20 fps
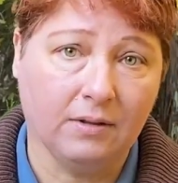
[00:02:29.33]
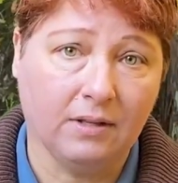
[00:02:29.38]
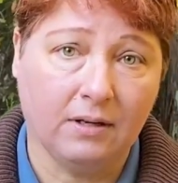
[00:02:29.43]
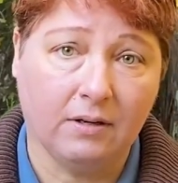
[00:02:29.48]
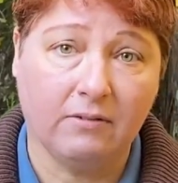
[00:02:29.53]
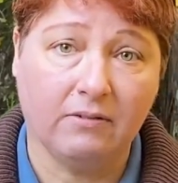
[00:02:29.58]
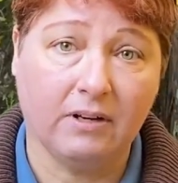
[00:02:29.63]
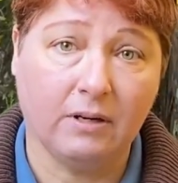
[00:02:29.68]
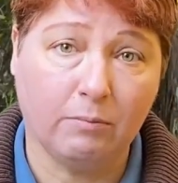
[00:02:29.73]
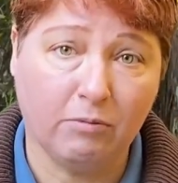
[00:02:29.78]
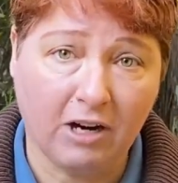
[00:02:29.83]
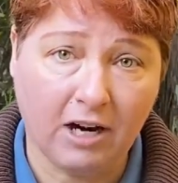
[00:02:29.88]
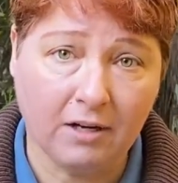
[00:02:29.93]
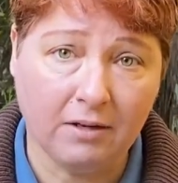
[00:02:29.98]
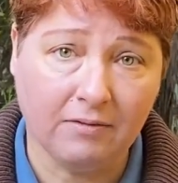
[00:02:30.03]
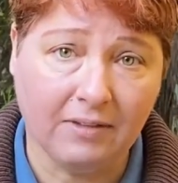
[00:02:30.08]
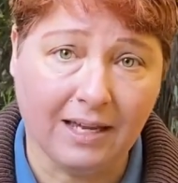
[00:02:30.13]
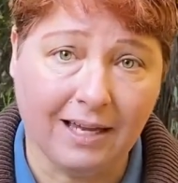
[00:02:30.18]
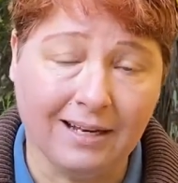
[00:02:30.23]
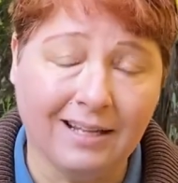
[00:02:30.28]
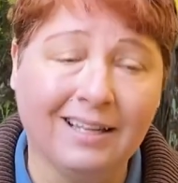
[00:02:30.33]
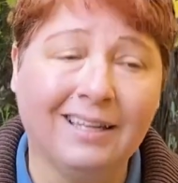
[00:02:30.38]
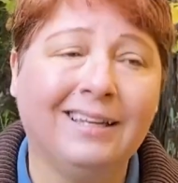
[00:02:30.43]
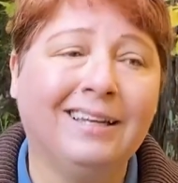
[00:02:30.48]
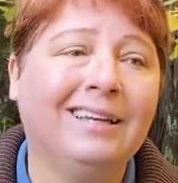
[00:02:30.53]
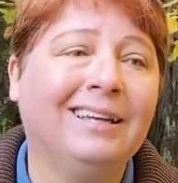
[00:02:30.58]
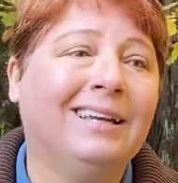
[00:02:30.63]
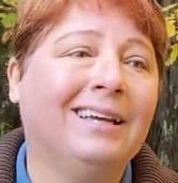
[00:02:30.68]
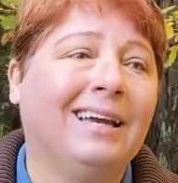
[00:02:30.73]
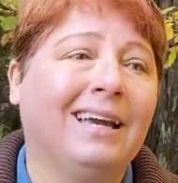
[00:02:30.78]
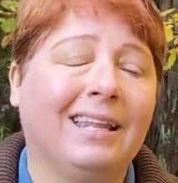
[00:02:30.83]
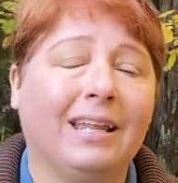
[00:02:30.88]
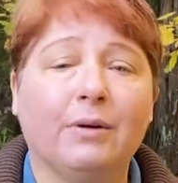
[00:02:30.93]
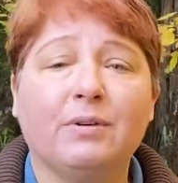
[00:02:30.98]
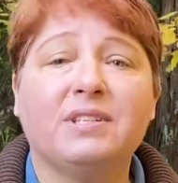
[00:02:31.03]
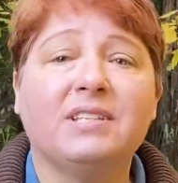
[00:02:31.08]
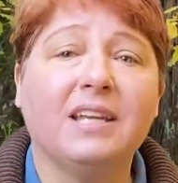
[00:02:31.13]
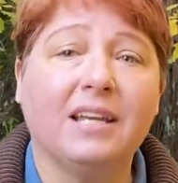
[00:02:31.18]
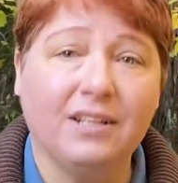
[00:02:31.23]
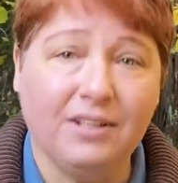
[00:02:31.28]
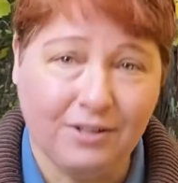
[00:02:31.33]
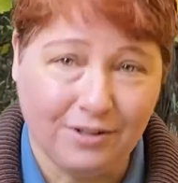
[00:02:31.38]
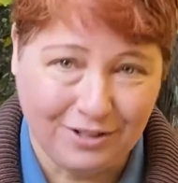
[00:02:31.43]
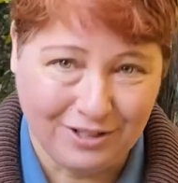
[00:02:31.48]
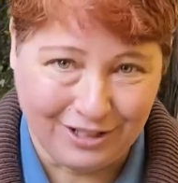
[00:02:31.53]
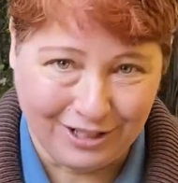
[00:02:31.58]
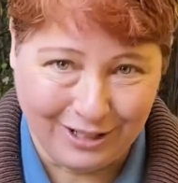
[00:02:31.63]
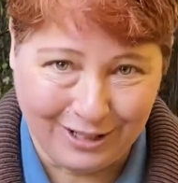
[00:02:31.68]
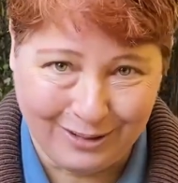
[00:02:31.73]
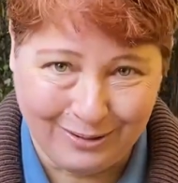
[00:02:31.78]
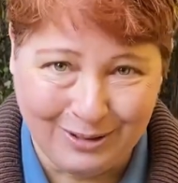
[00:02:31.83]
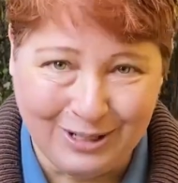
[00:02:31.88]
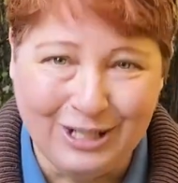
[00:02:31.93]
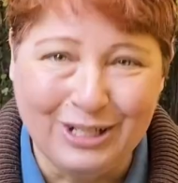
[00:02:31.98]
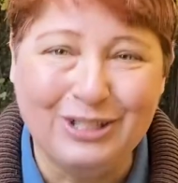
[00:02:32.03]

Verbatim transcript: They were very proud of that, and that was 10 years ago.